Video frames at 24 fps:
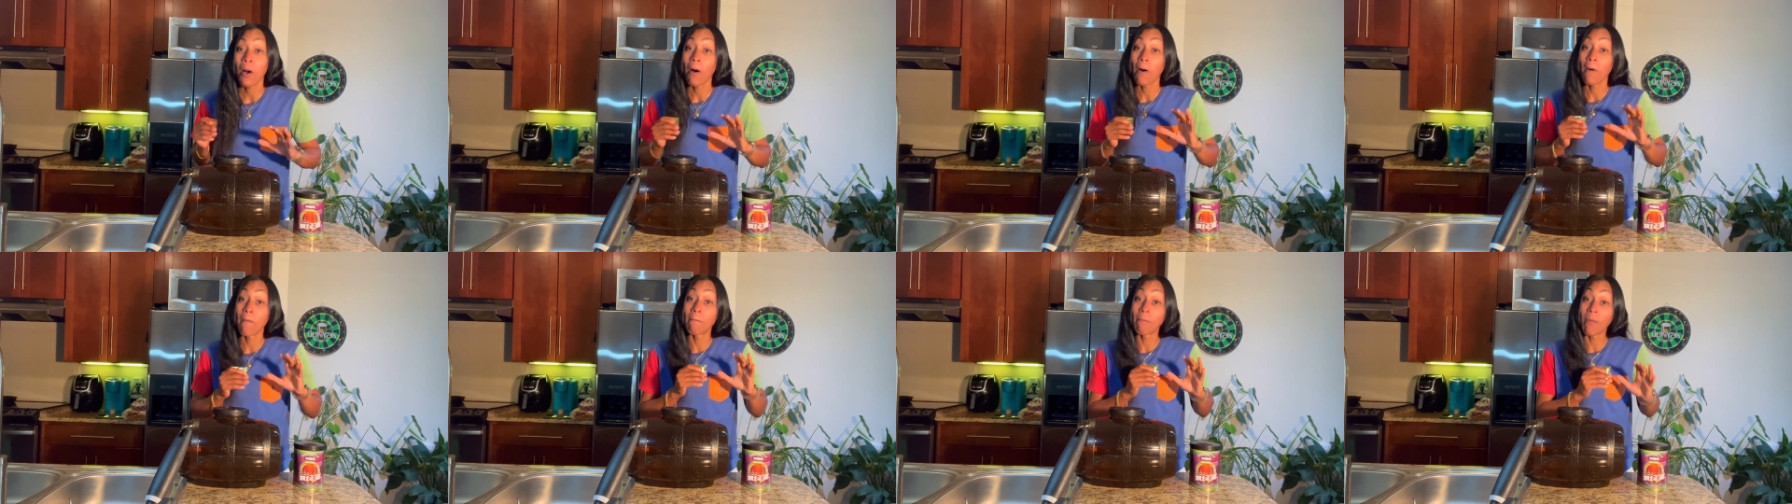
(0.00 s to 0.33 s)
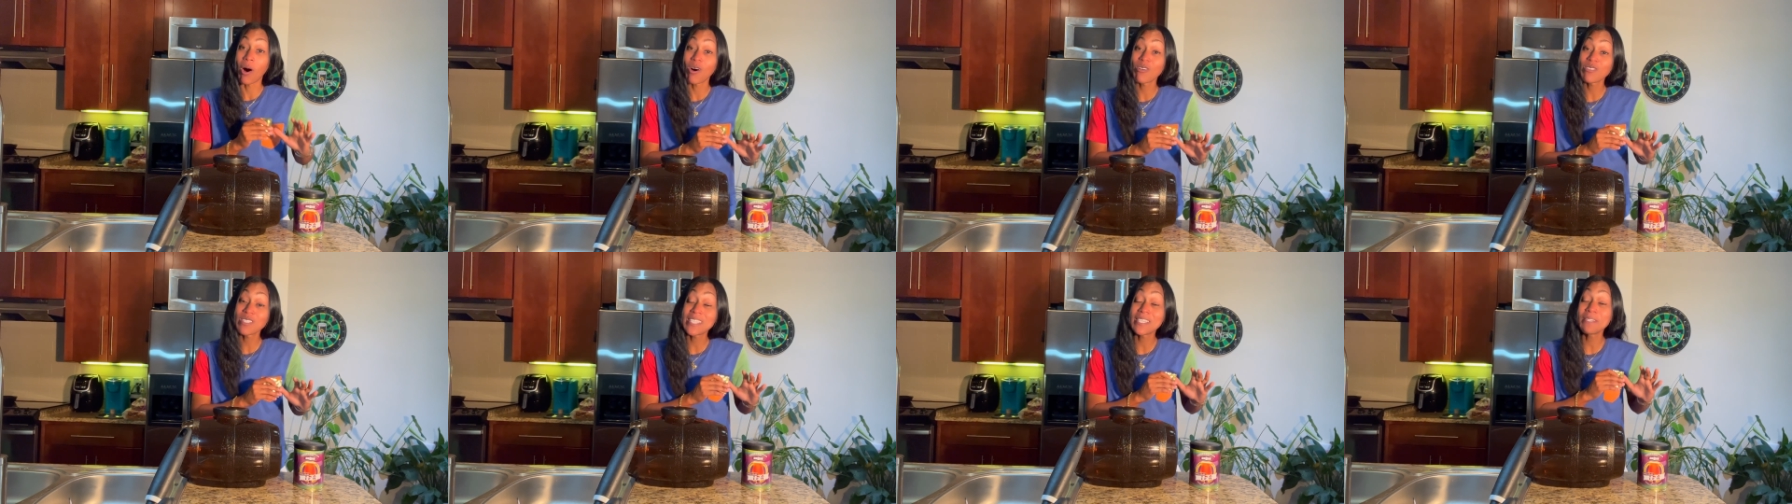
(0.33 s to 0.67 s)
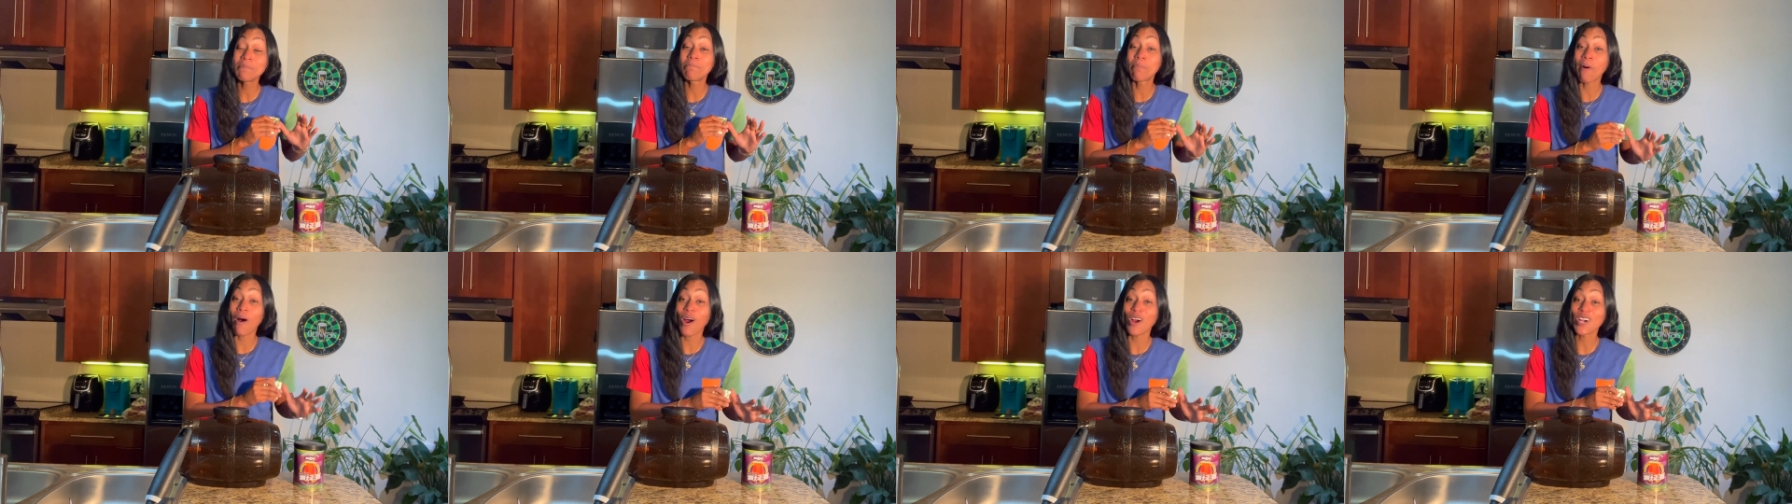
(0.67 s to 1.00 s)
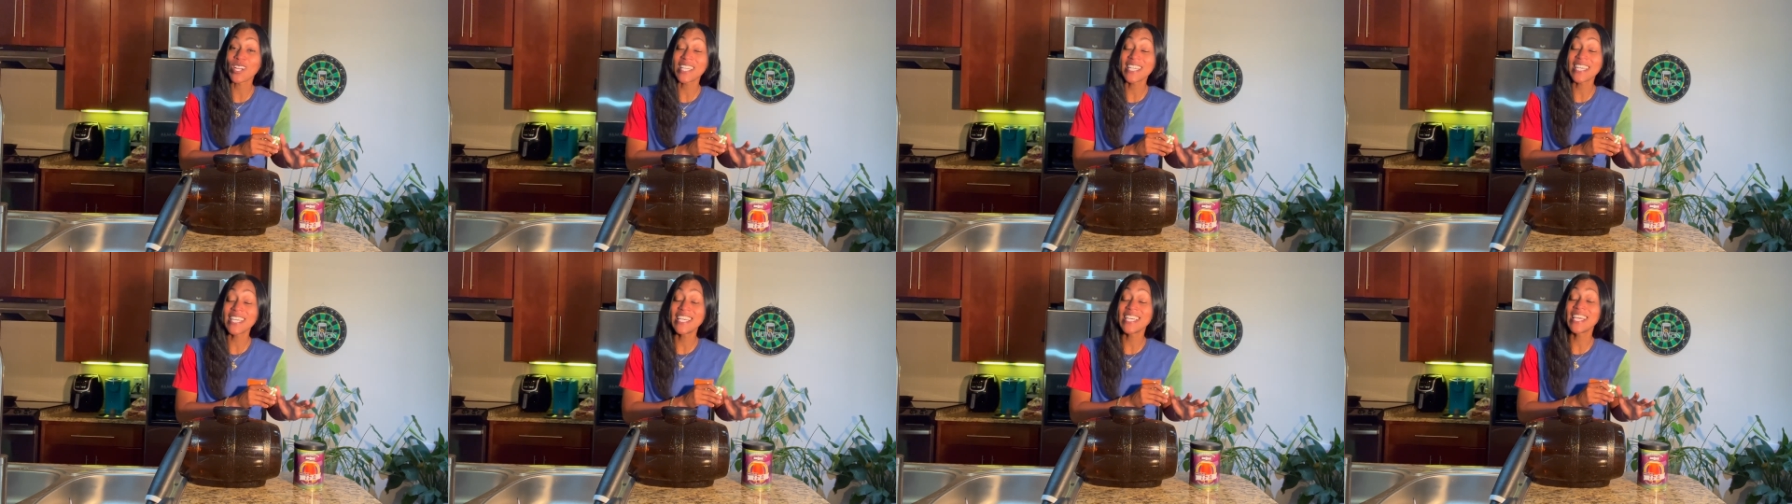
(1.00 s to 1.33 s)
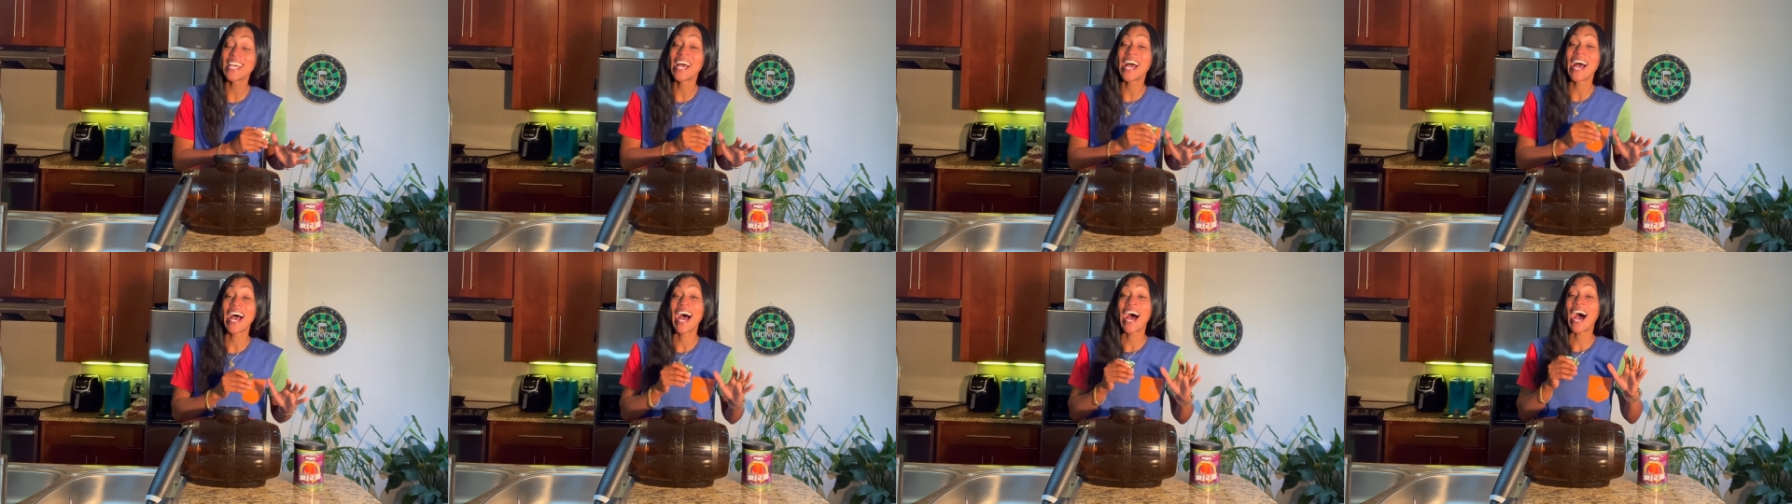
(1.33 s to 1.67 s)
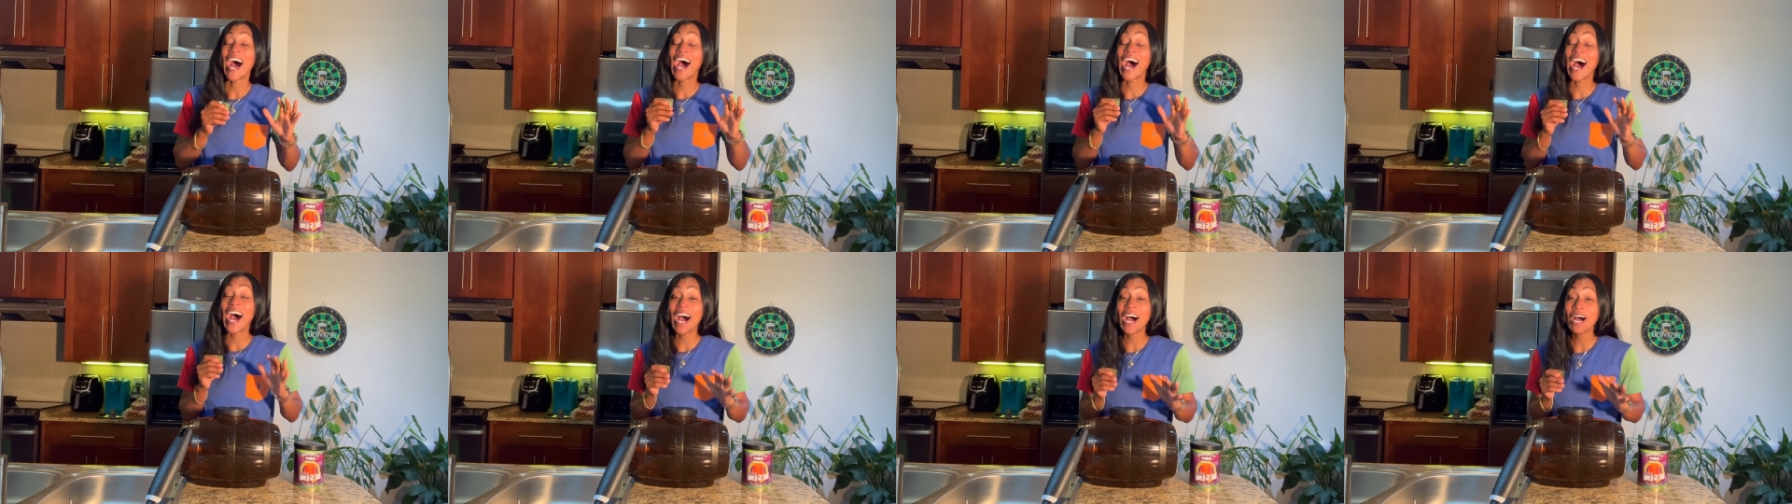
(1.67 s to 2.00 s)
malted barley,
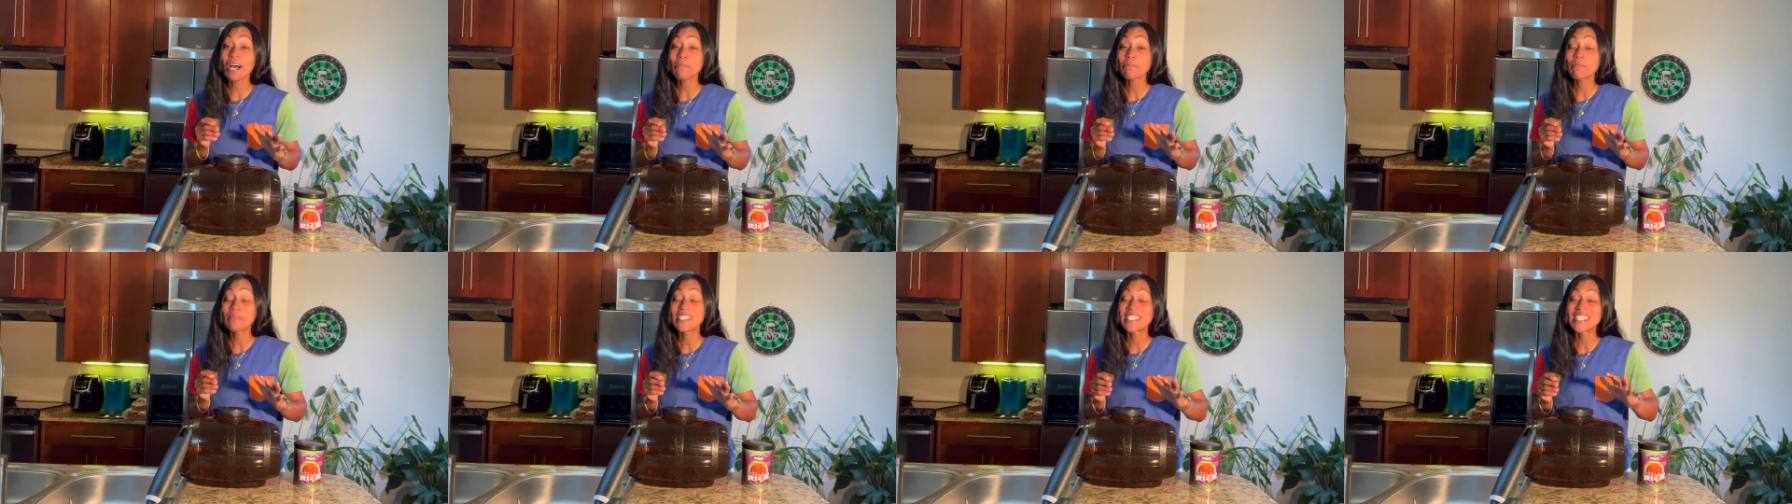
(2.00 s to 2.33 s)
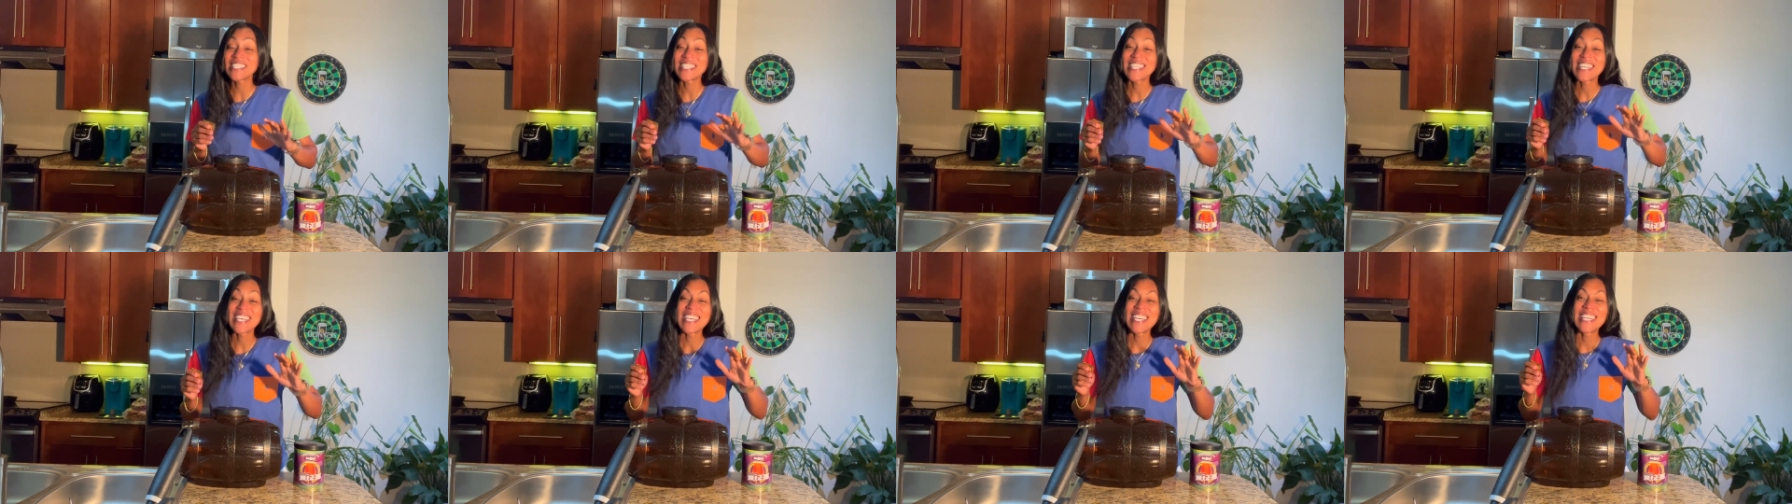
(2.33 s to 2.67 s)
hops,